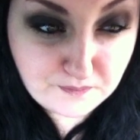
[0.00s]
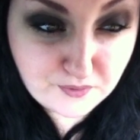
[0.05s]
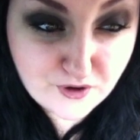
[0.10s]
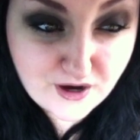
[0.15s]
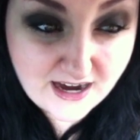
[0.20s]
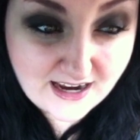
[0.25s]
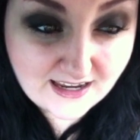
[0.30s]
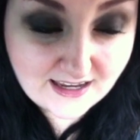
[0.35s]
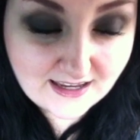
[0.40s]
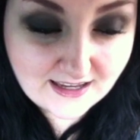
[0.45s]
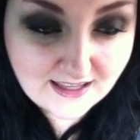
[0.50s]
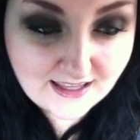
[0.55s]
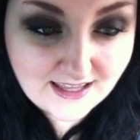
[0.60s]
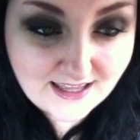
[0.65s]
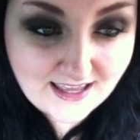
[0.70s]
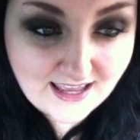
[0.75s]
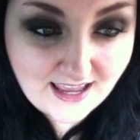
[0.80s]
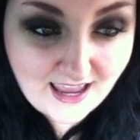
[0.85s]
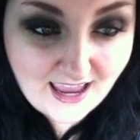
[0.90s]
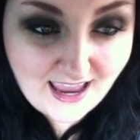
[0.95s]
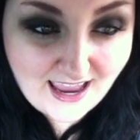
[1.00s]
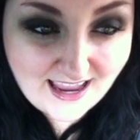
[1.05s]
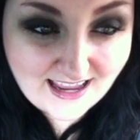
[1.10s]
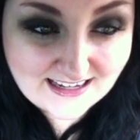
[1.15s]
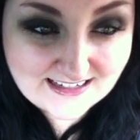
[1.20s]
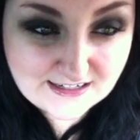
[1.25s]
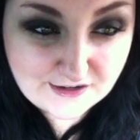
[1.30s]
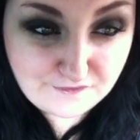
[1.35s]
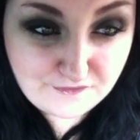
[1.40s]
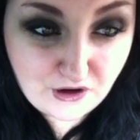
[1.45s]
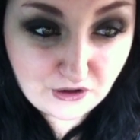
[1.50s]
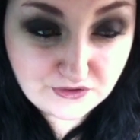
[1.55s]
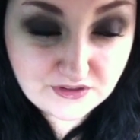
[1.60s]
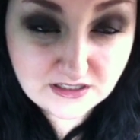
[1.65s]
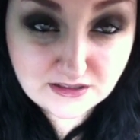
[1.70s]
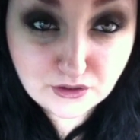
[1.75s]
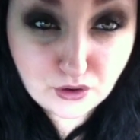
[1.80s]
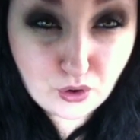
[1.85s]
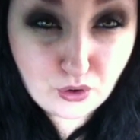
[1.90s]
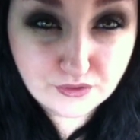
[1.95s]
prick, and I felt
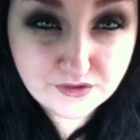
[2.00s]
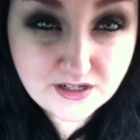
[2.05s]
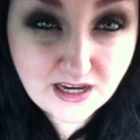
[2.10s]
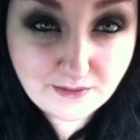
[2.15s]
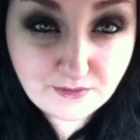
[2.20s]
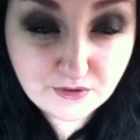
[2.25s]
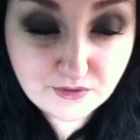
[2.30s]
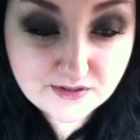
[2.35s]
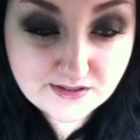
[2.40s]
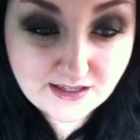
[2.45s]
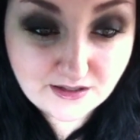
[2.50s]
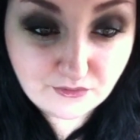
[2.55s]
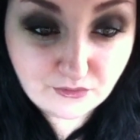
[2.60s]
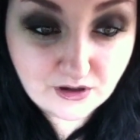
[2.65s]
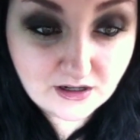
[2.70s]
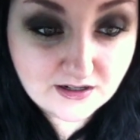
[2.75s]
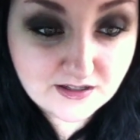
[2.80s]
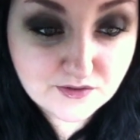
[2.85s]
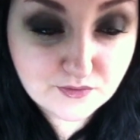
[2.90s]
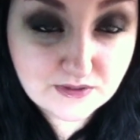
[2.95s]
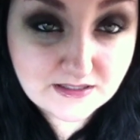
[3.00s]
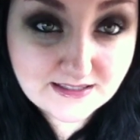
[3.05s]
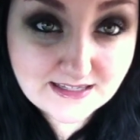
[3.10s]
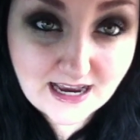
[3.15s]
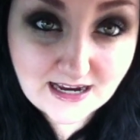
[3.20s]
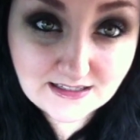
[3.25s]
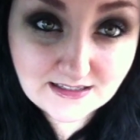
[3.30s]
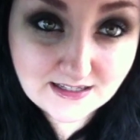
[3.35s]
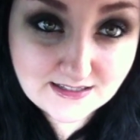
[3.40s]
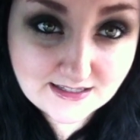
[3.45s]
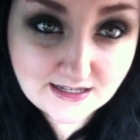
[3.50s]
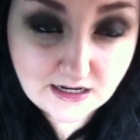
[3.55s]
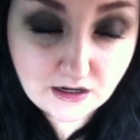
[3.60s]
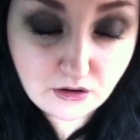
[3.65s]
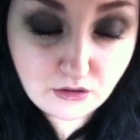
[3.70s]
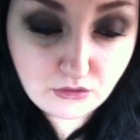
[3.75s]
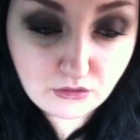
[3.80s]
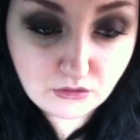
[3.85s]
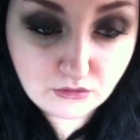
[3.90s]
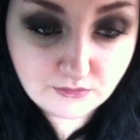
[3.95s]
it the whole time it was in, whereas when Zach does it at
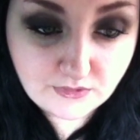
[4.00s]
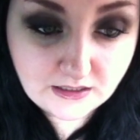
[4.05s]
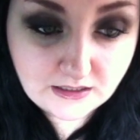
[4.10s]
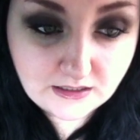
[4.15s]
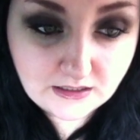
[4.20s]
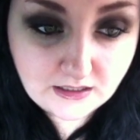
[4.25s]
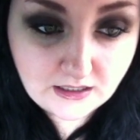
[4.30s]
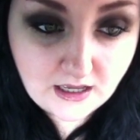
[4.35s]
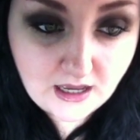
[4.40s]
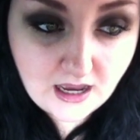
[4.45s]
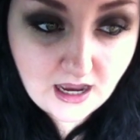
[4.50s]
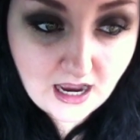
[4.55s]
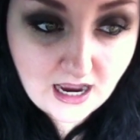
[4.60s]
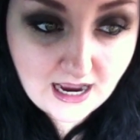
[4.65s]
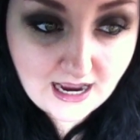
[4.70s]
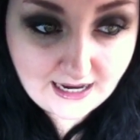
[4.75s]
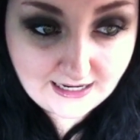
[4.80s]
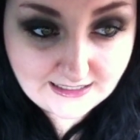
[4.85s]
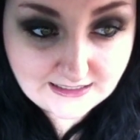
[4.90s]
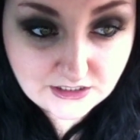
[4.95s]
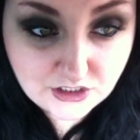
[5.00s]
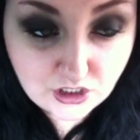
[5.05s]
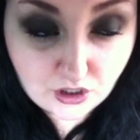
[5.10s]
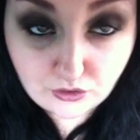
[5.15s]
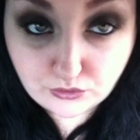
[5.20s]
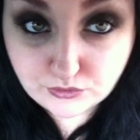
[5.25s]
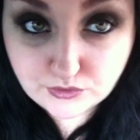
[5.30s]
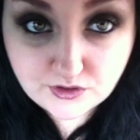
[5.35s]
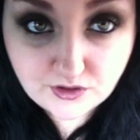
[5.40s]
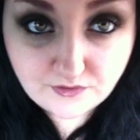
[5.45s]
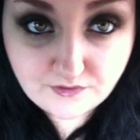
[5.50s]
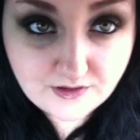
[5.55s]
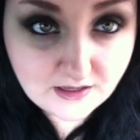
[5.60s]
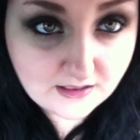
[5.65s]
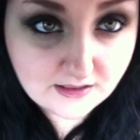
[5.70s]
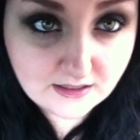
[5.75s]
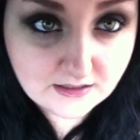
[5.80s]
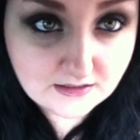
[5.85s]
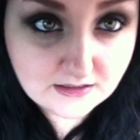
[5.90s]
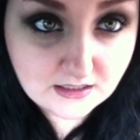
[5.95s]
home, I don't
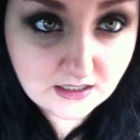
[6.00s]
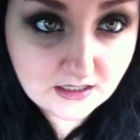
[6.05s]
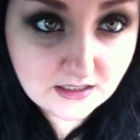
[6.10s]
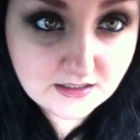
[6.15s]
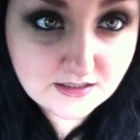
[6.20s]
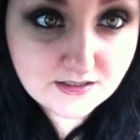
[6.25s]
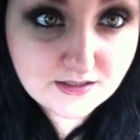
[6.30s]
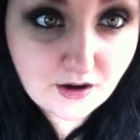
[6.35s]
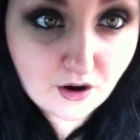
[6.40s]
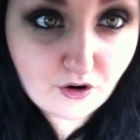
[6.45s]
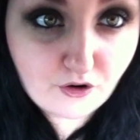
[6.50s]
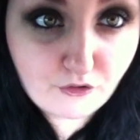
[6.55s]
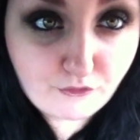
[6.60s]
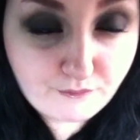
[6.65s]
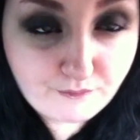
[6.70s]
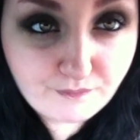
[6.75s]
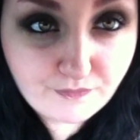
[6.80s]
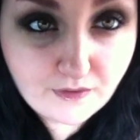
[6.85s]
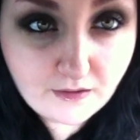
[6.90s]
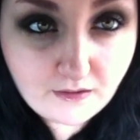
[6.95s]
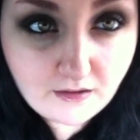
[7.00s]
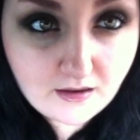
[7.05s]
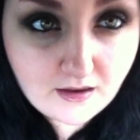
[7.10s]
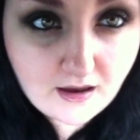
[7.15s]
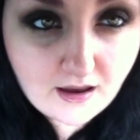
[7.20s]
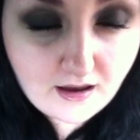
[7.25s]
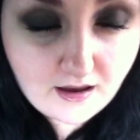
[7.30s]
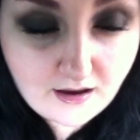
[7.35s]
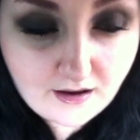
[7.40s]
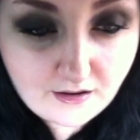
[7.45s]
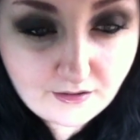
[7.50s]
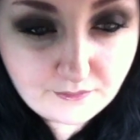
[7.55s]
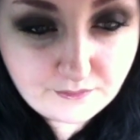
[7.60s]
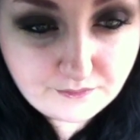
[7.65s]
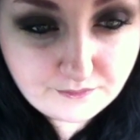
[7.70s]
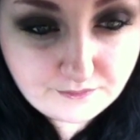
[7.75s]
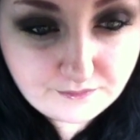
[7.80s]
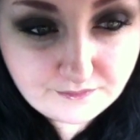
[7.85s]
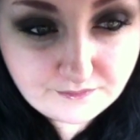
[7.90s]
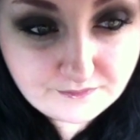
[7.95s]
feel it. So,
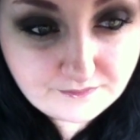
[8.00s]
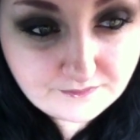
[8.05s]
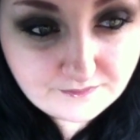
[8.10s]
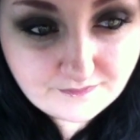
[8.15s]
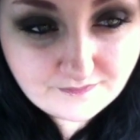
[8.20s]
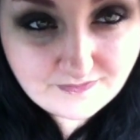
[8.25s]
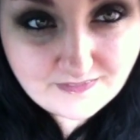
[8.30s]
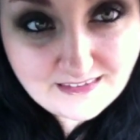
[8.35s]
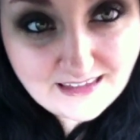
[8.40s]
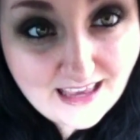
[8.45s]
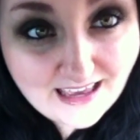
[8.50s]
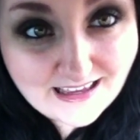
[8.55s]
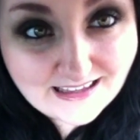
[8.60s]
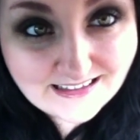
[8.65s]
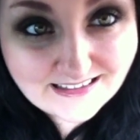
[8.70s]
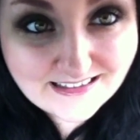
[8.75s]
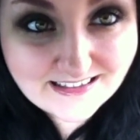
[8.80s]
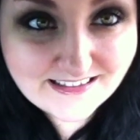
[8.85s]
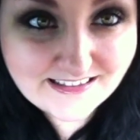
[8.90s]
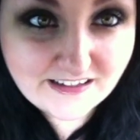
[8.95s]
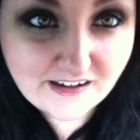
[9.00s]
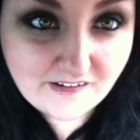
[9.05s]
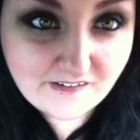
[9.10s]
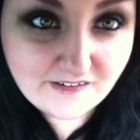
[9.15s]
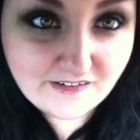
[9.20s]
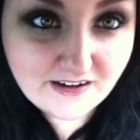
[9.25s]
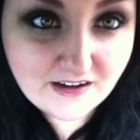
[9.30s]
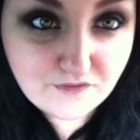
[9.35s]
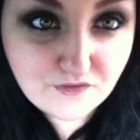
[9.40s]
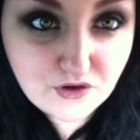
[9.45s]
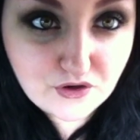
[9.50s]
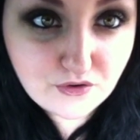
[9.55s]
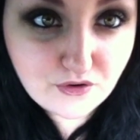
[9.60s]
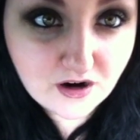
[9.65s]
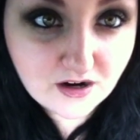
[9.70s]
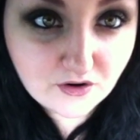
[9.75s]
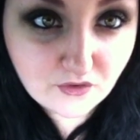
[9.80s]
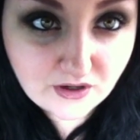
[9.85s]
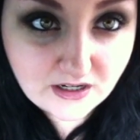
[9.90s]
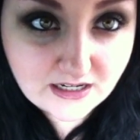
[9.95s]
yeah, so if you
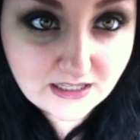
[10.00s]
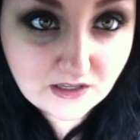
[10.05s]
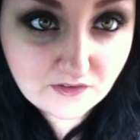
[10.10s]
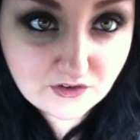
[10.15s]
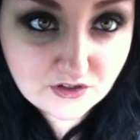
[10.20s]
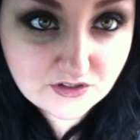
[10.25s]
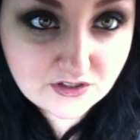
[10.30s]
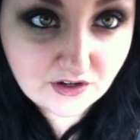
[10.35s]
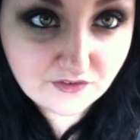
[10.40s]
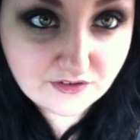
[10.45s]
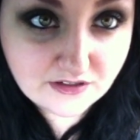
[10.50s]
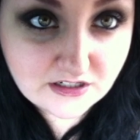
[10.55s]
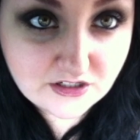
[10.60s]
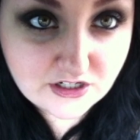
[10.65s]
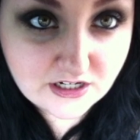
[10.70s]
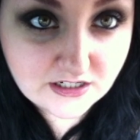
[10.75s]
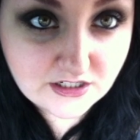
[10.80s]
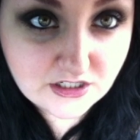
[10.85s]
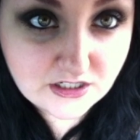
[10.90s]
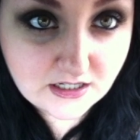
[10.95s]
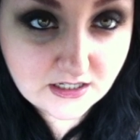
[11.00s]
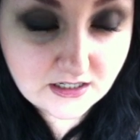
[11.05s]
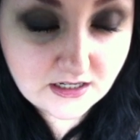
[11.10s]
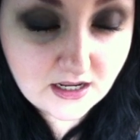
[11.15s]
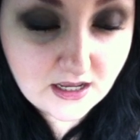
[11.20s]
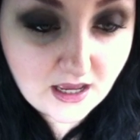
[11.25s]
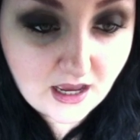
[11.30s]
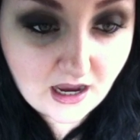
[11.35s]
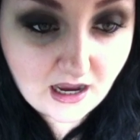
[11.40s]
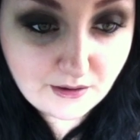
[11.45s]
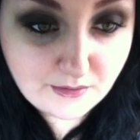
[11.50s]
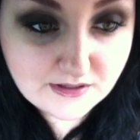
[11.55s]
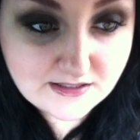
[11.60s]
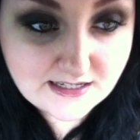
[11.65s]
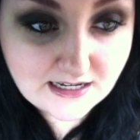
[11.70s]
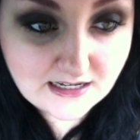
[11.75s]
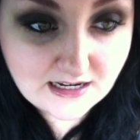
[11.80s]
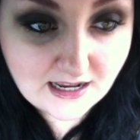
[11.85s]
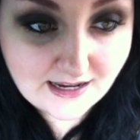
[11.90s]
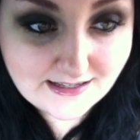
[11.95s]
are going to give yourself an injection, I would
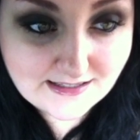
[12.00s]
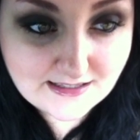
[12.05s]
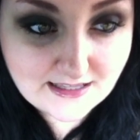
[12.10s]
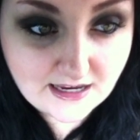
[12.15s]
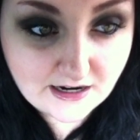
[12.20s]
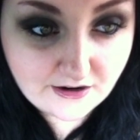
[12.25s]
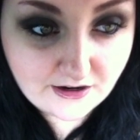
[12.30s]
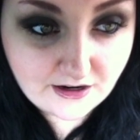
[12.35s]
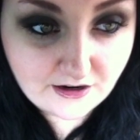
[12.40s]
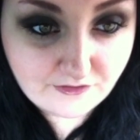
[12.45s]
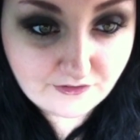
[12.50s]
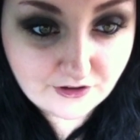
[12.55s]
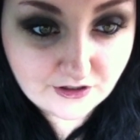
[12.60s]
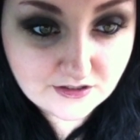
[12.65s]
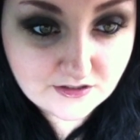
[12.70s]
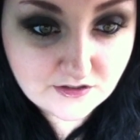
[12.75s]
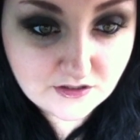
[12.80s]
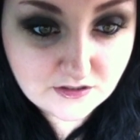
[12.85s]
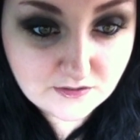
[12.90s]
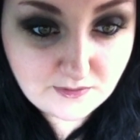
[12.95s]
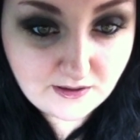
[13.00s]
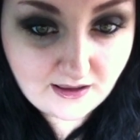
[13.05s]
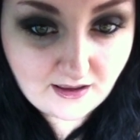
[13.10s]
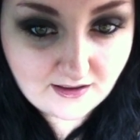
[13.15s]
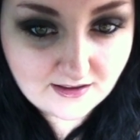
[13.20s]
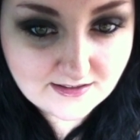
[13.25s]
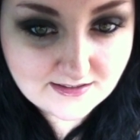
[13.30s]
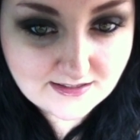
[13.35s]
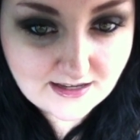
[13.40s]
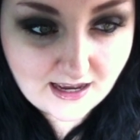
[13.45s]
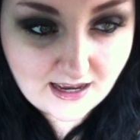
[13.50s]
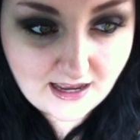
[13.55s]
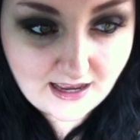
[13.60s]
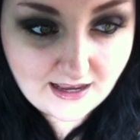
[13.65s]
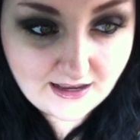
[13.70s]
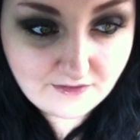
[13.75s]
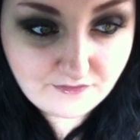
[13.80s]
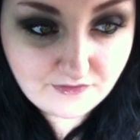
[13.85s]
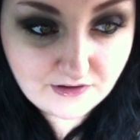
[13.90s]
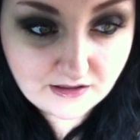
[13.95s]
say to ice the area first, just because
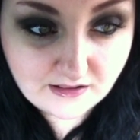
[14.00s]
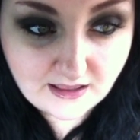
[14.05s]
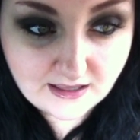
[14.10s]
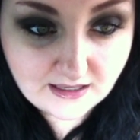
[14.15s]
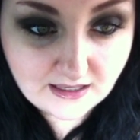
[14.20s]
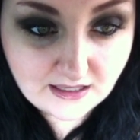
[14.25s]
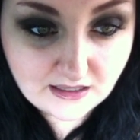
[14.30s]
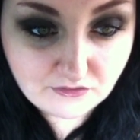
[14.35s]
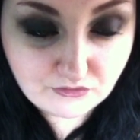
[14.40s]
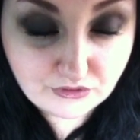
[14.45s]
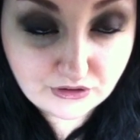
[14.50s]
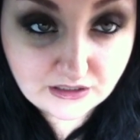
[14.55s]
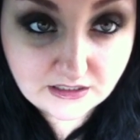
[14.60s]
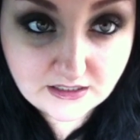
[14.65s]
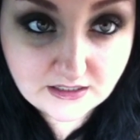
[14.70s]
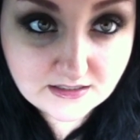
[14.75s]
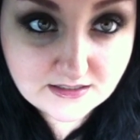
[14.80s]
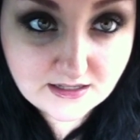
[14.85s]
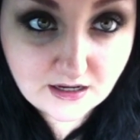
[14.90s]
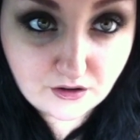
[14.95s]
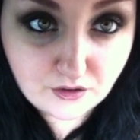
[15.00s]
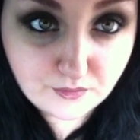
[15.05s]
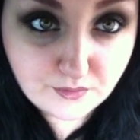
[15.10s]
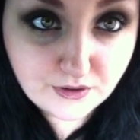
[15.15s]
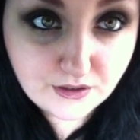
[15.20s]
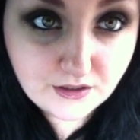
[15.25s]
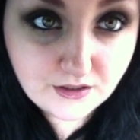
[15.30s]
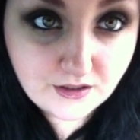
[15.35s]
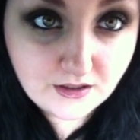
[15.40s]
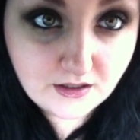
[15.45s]
I feel like it really does help